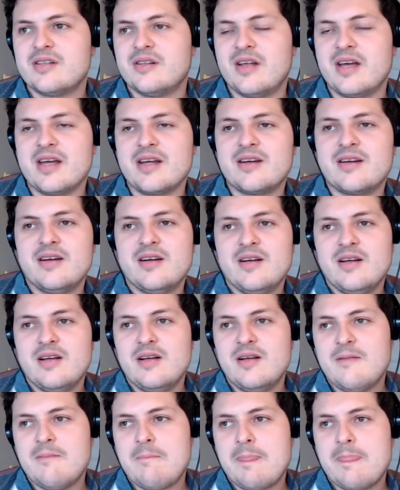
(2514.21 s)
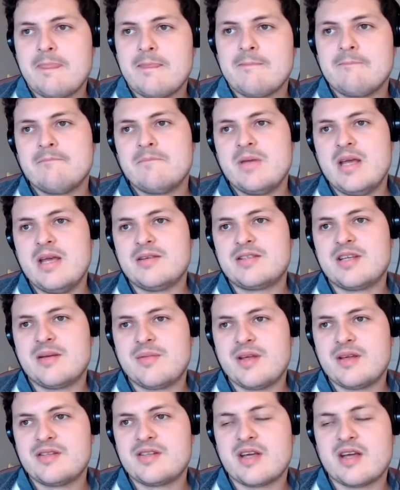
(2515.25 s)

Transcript: Like if something's